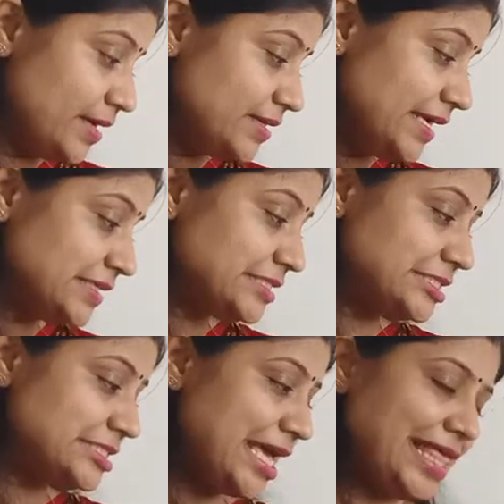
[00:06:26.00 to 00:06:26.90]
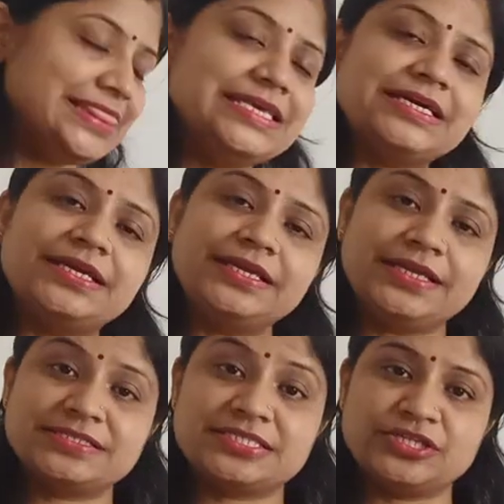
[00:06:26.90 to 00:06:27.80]
Next is healthier and
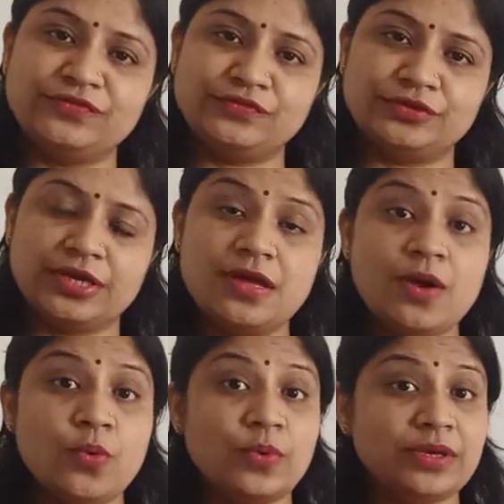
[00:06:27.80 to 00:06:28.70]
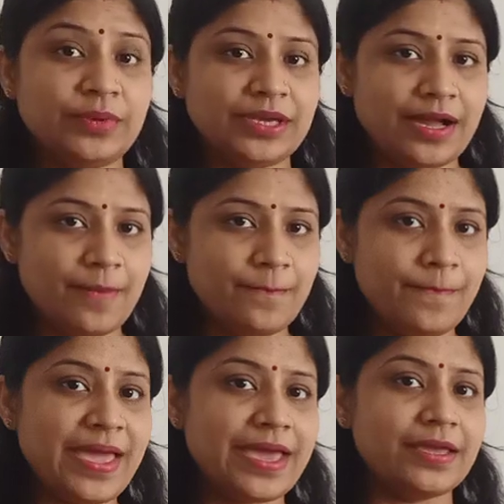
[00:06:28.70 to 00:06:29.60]
tastier food. When we
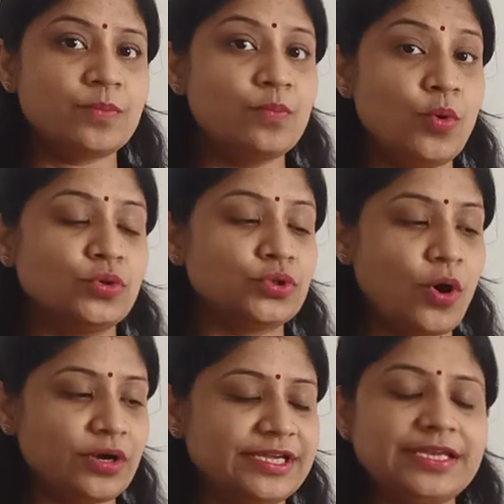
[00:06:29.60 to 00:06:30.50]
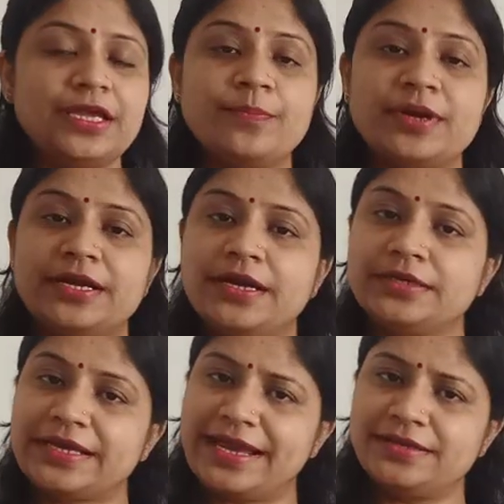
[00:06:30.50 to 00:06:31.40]
compare both organic
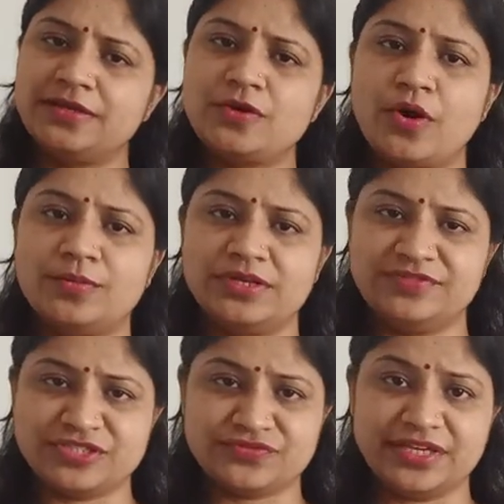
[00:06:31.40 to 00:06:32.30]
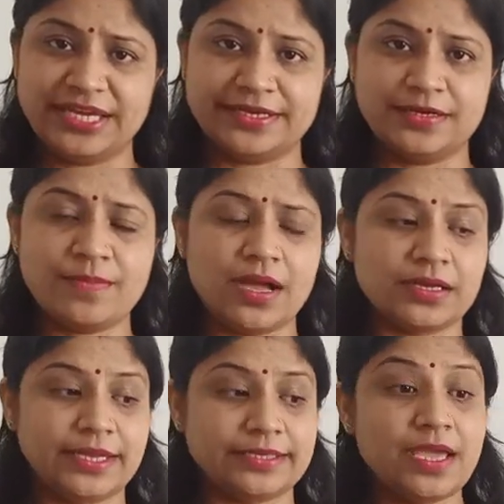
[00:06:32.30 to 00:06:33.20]
product and the normal which we get in
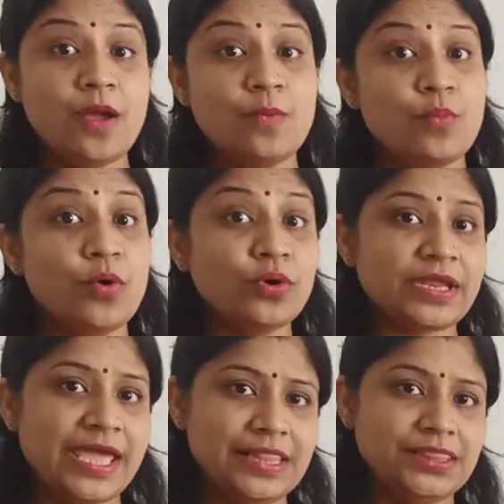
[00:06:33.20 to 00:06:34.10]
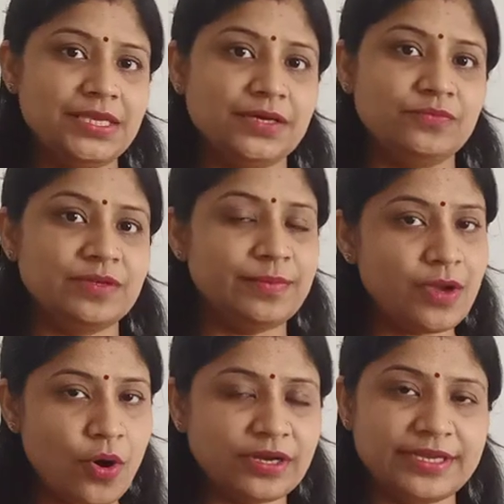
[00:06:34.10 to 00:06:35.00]
market, more healthier will
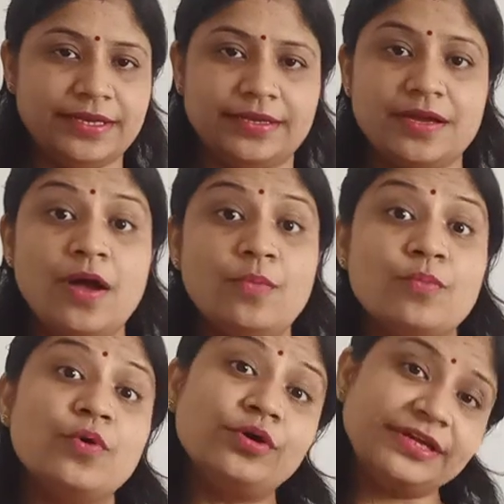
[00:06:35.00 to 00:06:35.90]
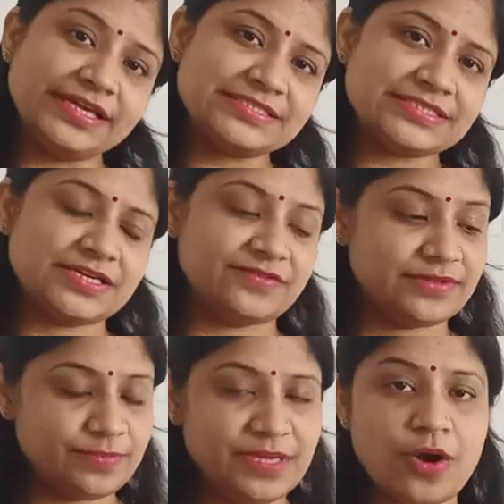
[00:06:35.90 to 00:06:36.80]
be organic, more tastier
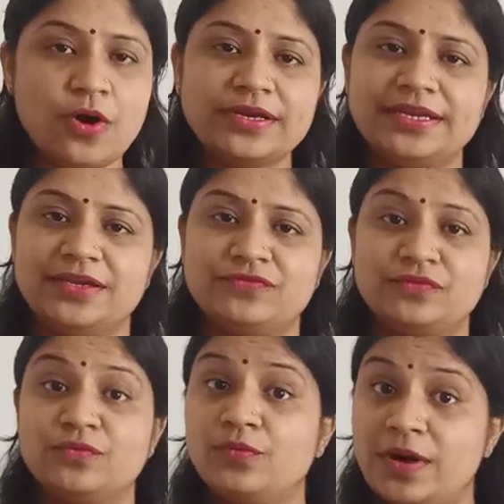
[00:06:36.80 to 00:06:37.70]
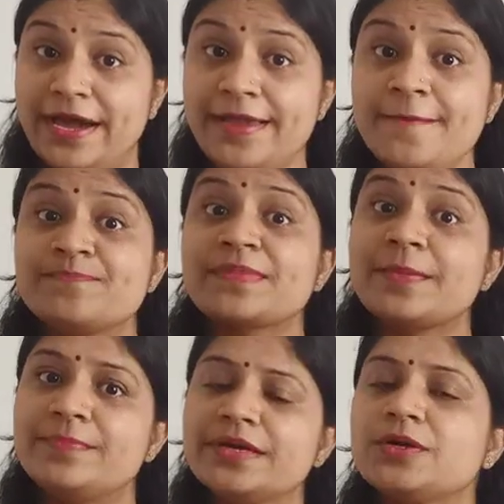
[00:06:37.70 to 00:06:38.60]
will be organic food. Why?
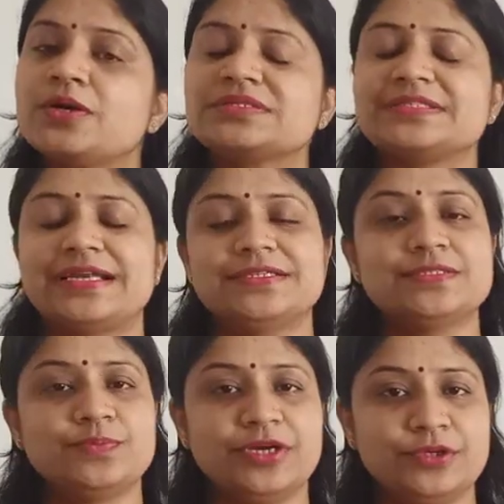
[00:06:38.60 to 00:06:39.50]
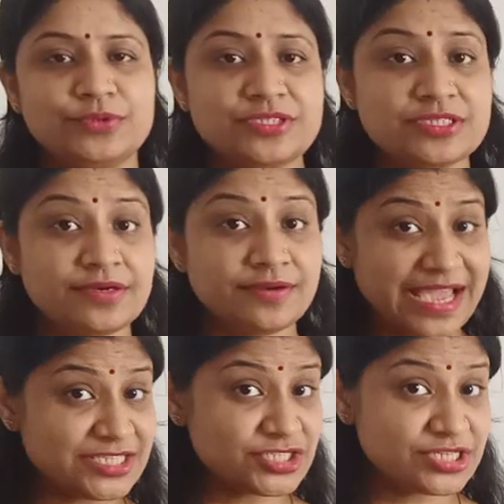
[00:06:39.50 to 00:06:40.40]
Because that is produced
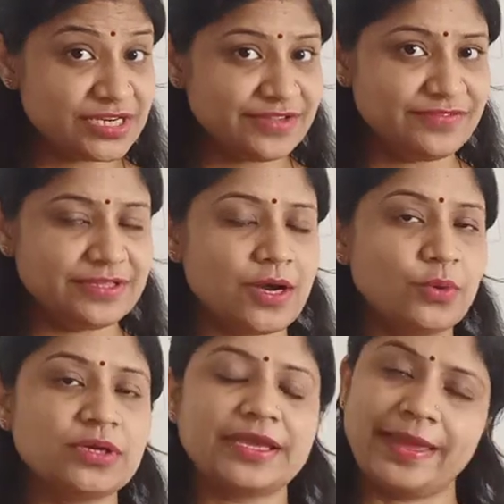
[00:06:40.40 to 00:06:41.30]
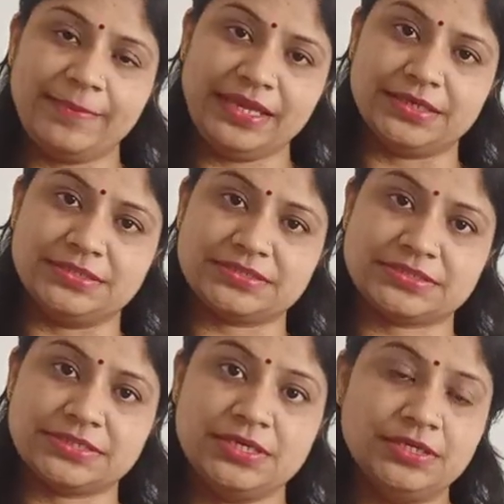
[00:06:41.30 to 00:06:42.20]
naturally without chemicals.